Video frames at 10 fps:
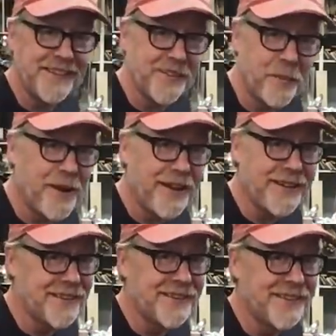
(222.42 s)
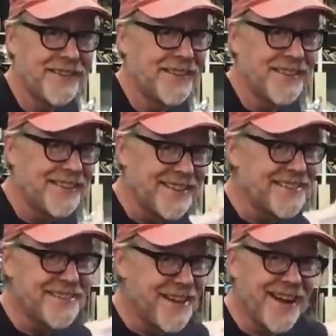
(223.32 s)
this way.
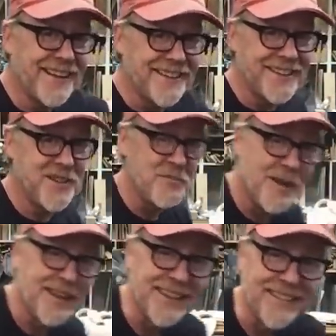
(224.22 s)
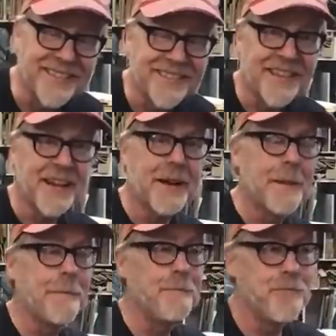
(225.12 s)
It's not humongous.
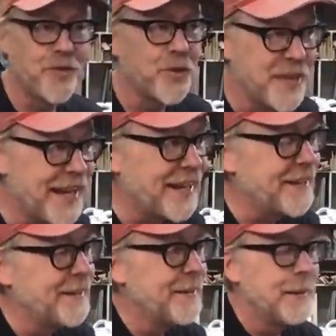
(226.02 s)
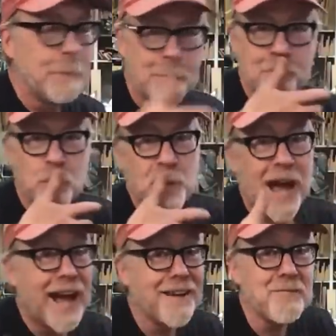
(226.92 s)
Um, so, yeah,
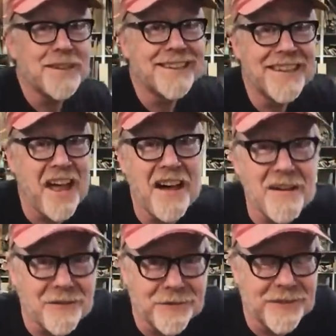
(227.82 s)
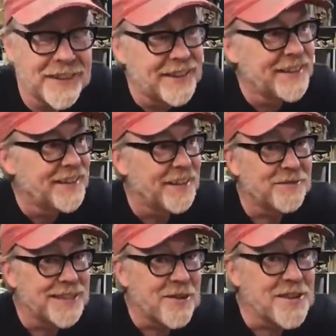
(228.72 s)
I would love
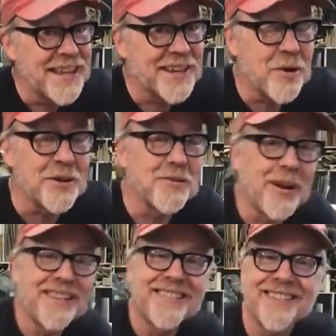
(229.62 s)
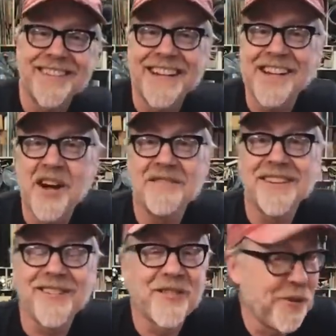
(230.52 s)
every now and then I go on Craigslist and I
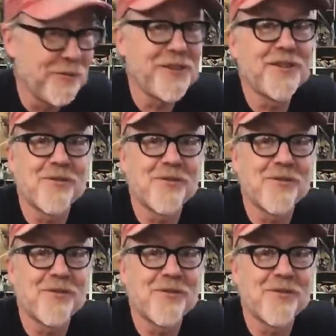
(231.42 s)
covet surface